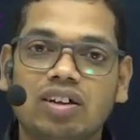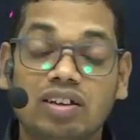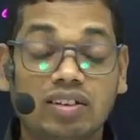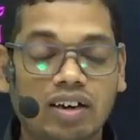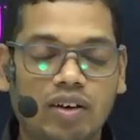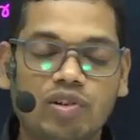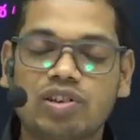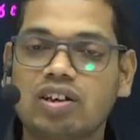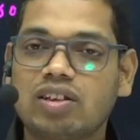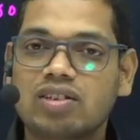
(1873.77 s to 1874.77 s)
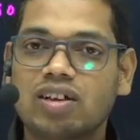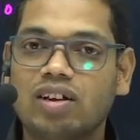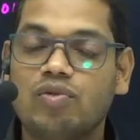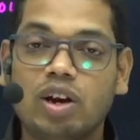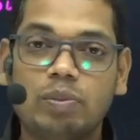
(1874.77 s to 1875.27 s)
then I will say the cell
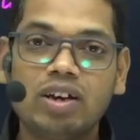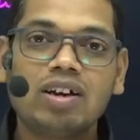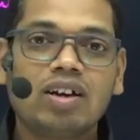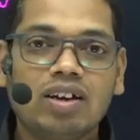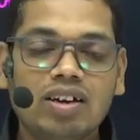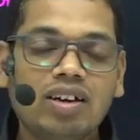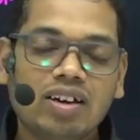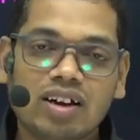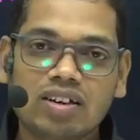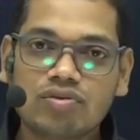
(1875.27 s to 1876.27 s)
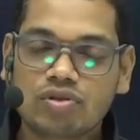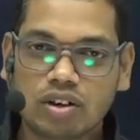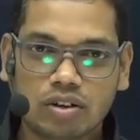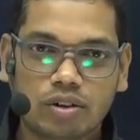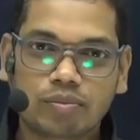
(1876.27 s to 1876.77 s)
will be in inactive
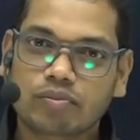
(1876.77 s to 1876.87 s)
state.